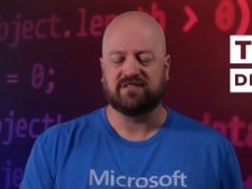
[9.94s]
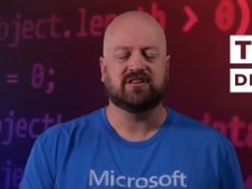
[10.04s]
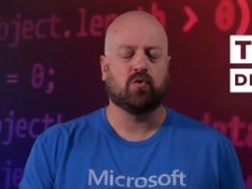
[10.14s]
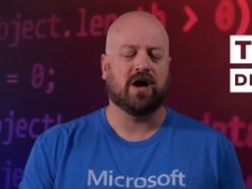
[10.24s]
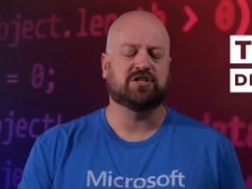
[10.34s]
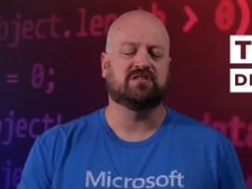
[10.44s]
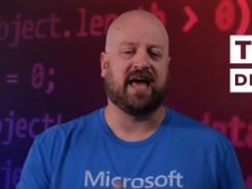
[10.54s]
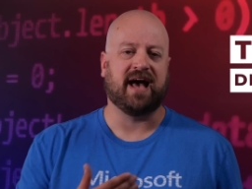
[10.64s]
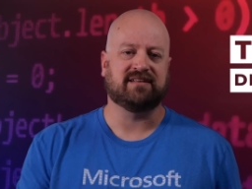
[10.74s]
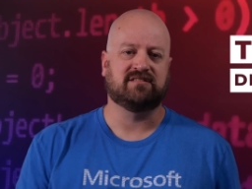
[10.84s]
This is a question
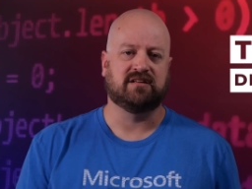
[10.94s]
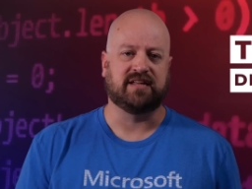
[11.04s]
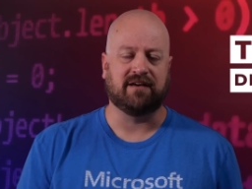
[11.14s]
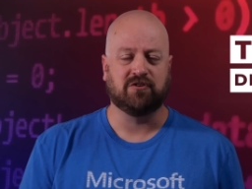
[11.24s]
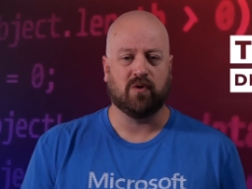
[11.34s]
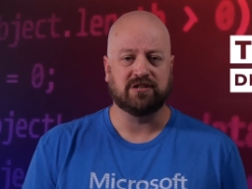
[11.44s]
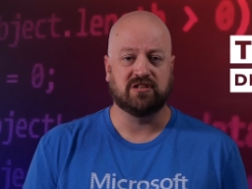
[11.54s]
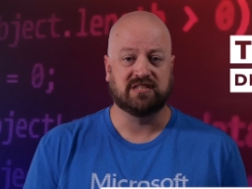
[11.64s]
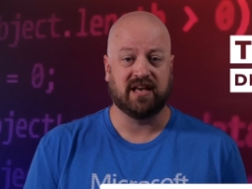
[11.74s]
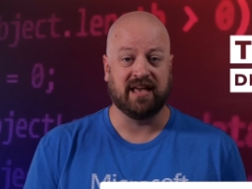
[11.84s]
that's asked on the Dev
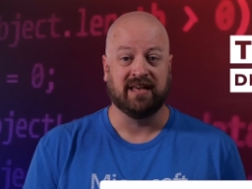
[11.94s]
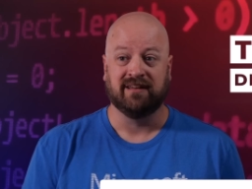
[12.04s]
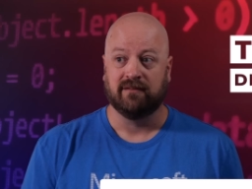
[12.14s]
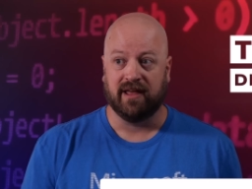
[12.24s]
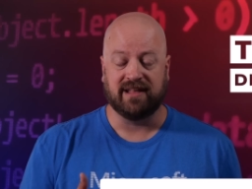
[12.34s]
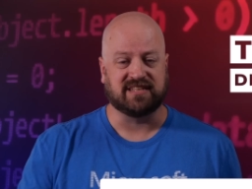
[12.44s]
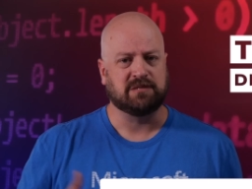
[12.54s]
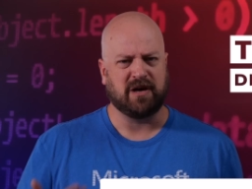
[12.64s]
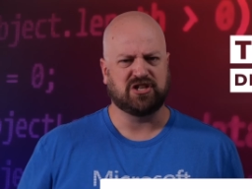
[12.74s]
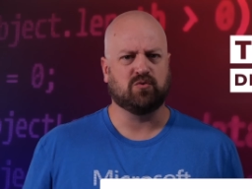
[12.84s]
Questions site, and it's
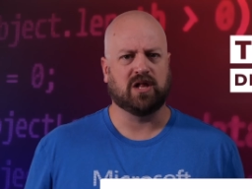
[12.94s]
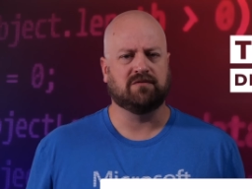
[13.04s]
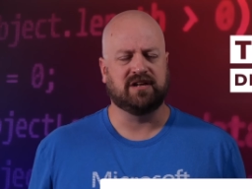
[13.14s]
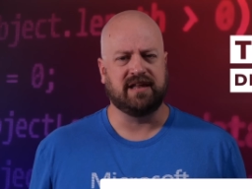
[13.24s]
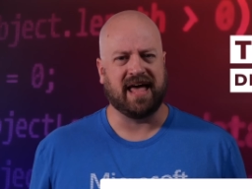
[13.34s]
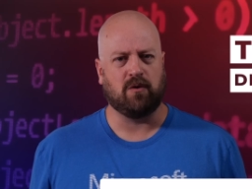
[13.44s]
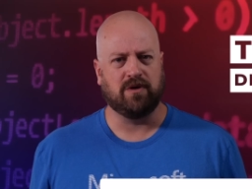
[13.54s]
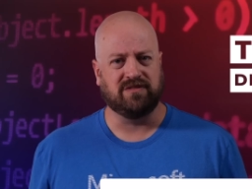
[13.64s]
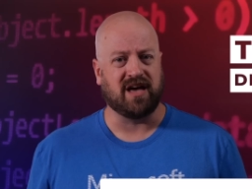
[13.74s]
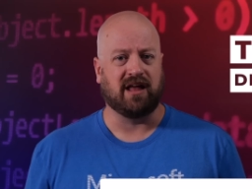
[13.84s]
especially relevant
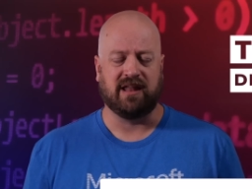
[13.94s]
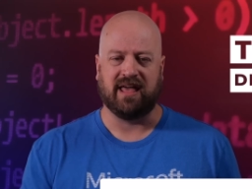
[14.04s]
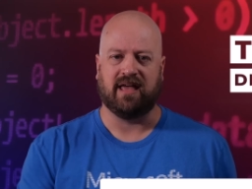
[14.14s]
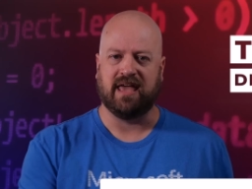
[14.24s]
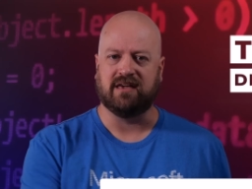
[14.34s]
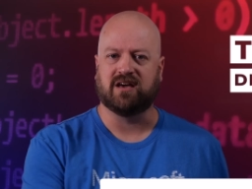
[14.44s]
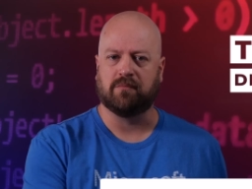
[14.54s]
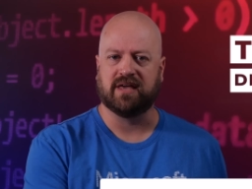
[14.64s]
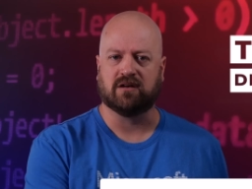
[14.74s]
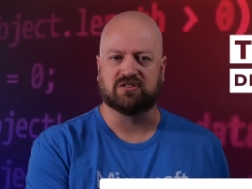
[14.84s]
now with .NET 8
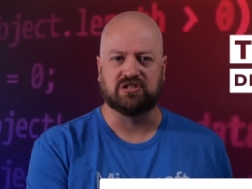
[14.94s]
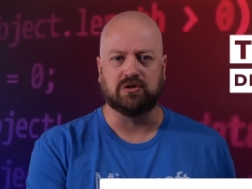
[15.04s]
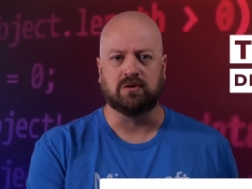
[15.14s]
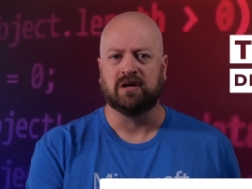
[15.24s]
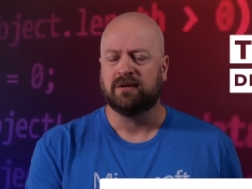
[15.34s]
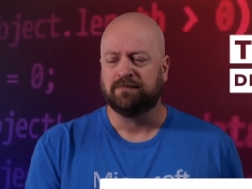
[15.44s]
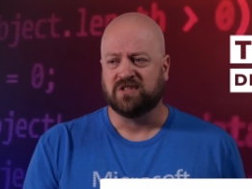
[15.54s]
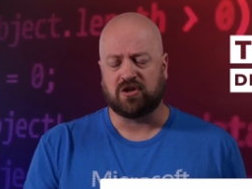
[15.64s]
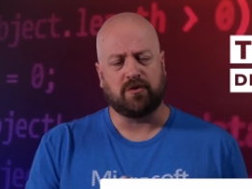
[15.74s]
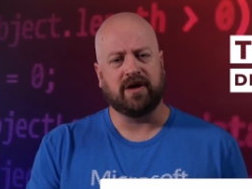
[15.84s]
coming out soon,
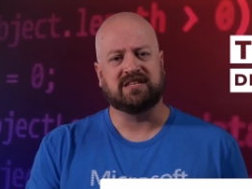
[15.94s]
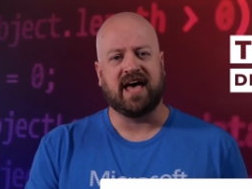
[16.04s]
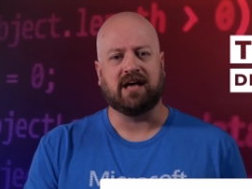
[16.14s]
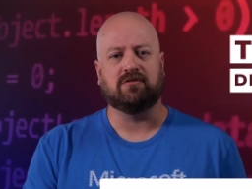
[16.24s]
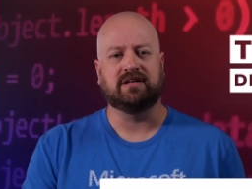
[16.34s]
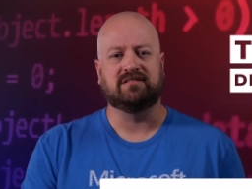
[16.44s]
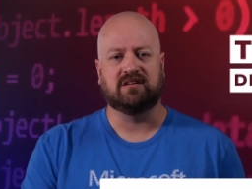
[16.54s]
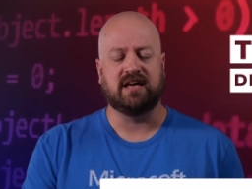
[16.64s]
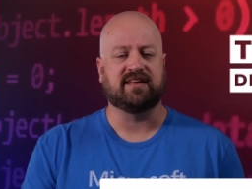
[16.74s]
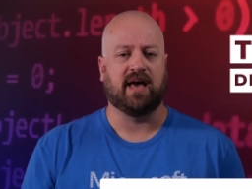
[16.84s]
so I thought we'd tackle it
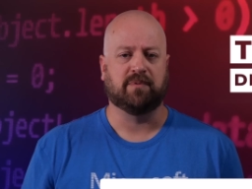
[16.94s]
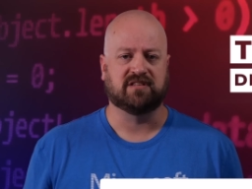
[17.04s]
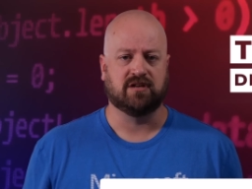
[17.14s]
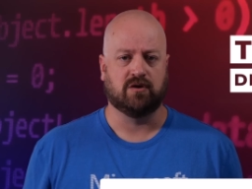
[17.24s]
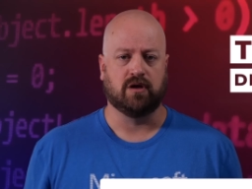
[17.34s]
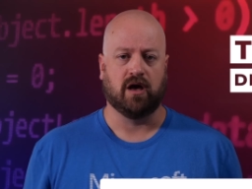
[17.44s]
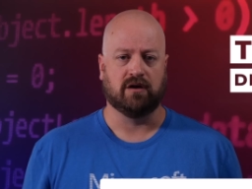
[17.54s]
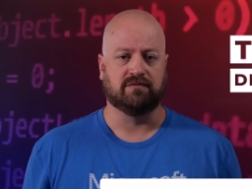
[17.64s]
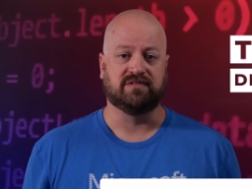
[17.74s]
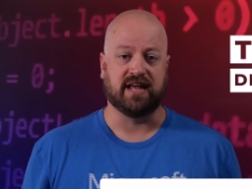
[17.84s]
in today's episode
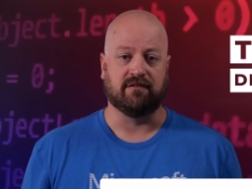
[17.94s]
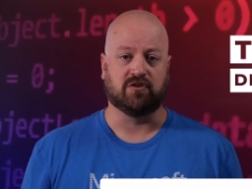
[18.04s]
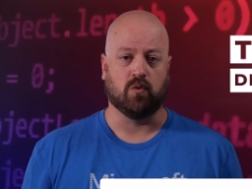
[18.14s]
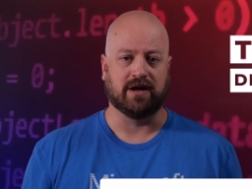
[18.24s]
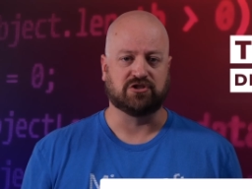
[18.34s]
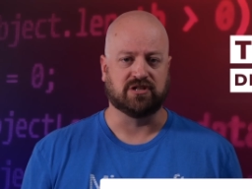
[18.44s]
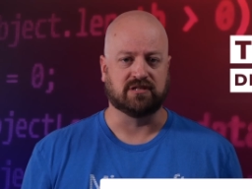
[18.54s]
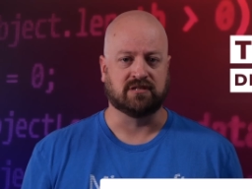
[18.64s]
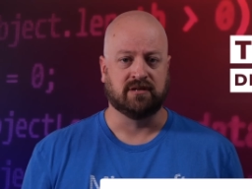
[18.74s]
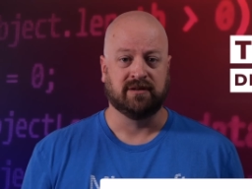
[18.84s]
of Dev
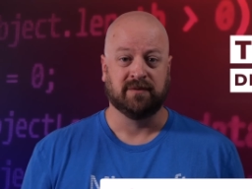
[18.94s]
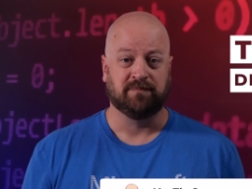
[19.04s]
Questions.